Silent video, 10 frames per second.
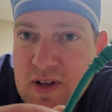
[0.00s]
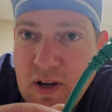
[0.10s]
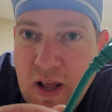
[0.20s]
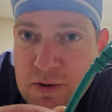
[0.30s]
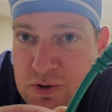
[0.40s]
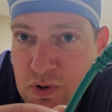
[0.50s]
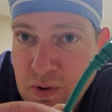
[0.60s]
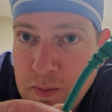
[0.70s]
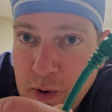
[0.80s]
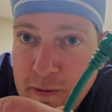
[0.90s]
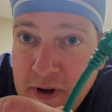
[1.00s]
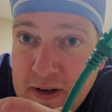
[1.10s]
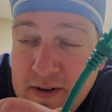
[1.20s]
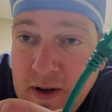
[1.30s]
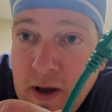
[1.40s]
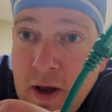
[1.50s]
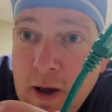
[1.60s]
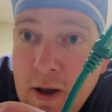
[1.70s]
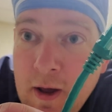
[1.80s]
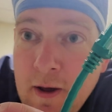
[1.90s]
that allows you to remove it
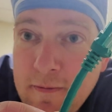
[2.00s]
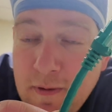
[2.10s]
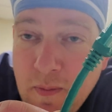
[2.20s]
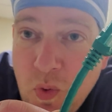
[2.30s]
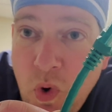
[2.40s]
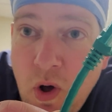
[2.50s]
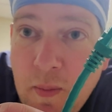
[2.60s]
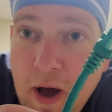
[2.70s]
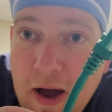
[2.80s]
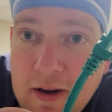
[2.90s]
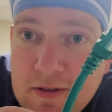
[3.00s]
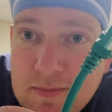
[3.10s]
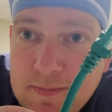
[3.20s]
from the wall box.